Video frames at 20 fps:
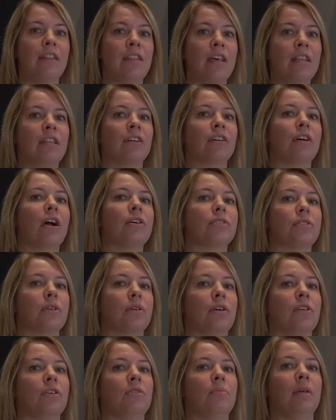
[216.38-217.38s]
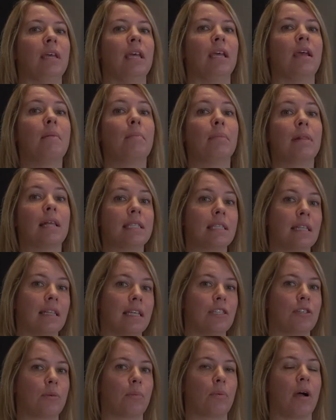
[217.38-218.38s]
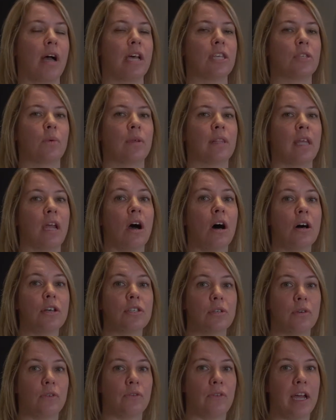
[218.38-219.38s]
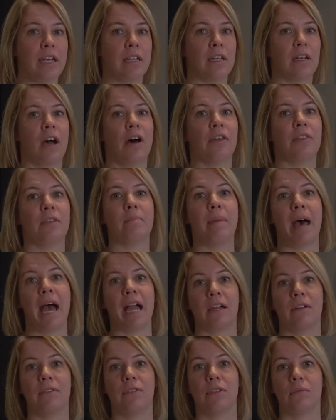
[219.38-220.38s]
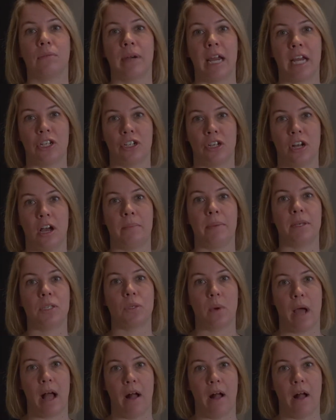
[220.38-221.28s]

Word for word: and then they're also going to be pleasantly surprised when they also find it on the back of the range knob as